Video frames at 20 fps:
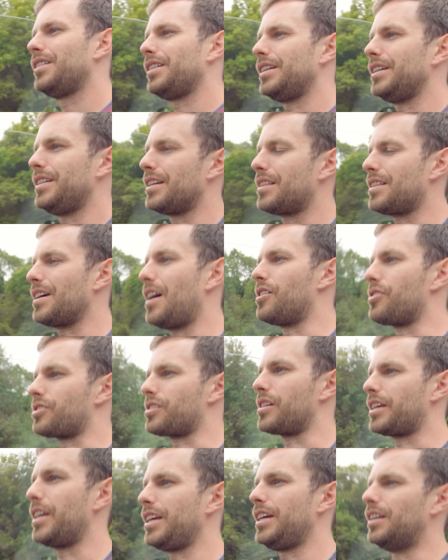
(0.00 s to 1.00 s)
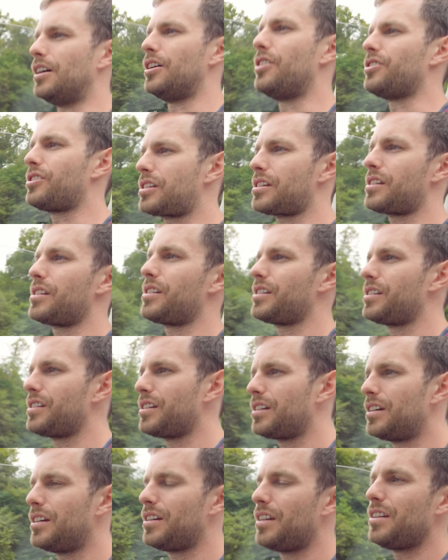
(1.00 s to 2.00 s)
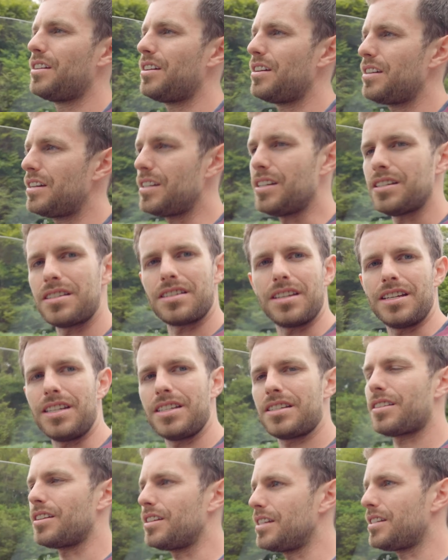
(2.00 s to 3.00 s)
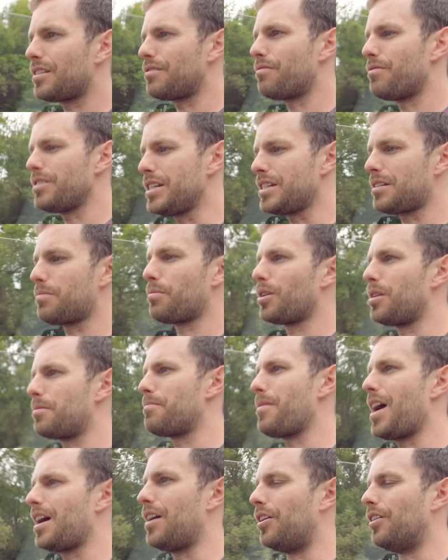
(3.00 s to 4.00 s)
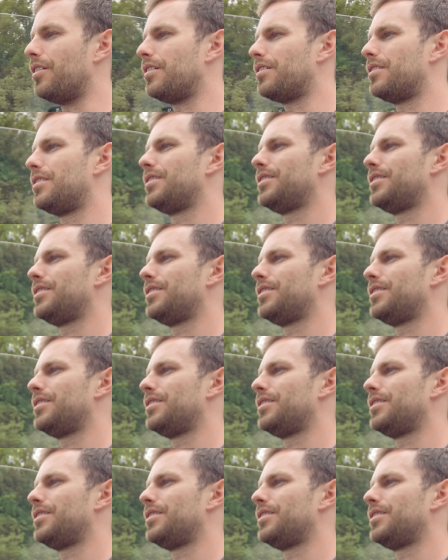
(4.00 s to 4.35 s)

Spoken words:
in 1,000 kilos is a reasonable amount.